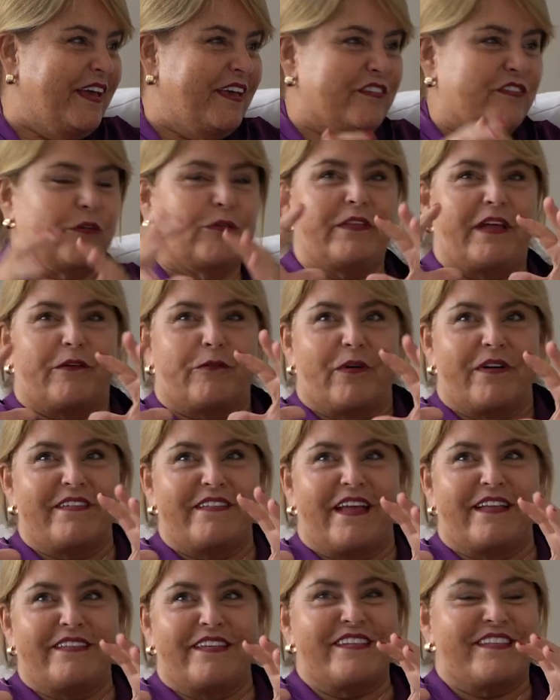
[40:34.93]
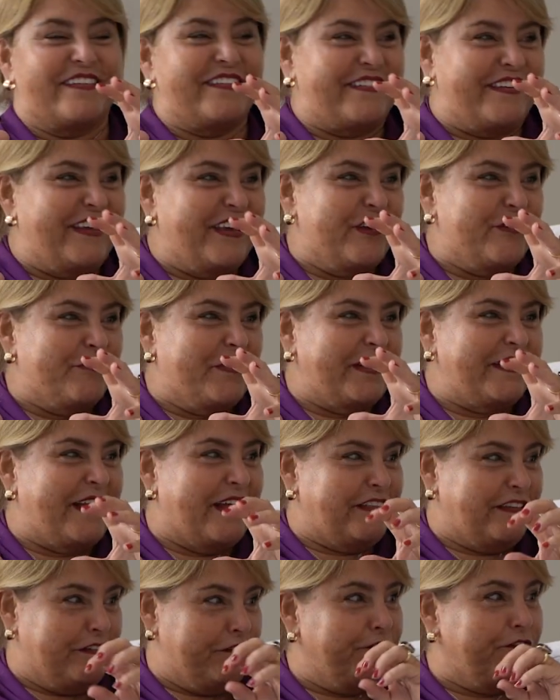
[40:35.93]
So, there was that stigma
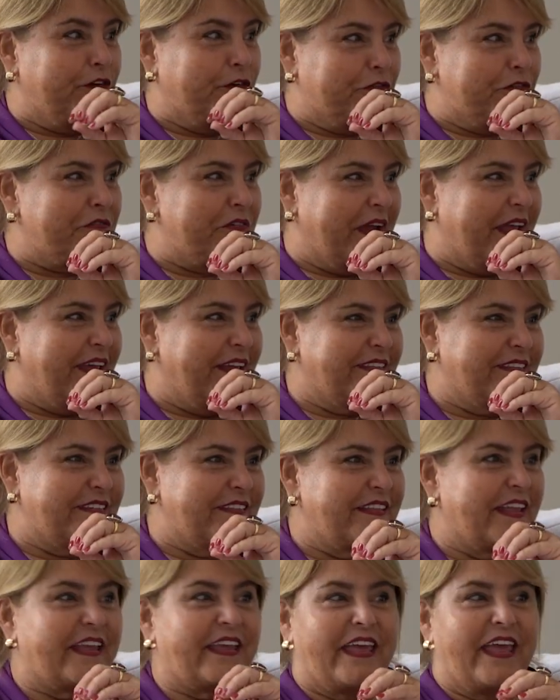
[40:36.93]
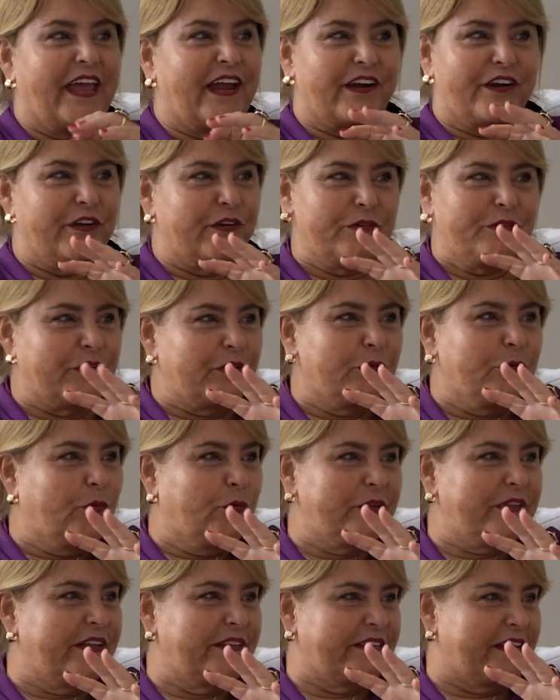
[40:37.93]
that if you rent, the carrier
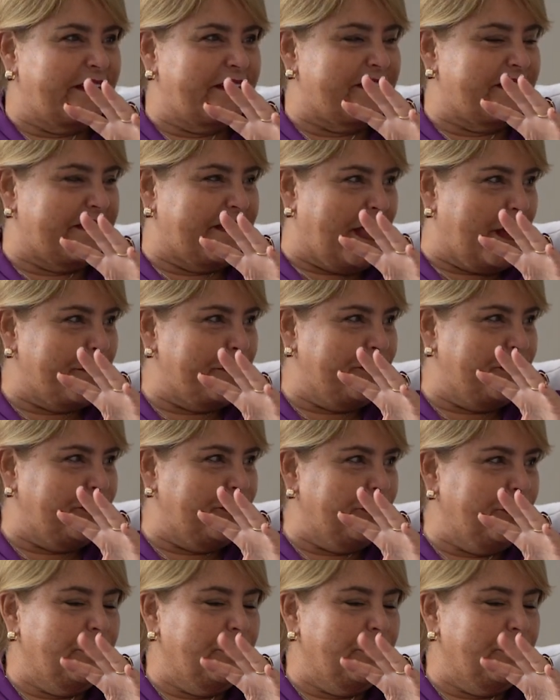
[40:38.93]
wouldn't accept mm-hmm.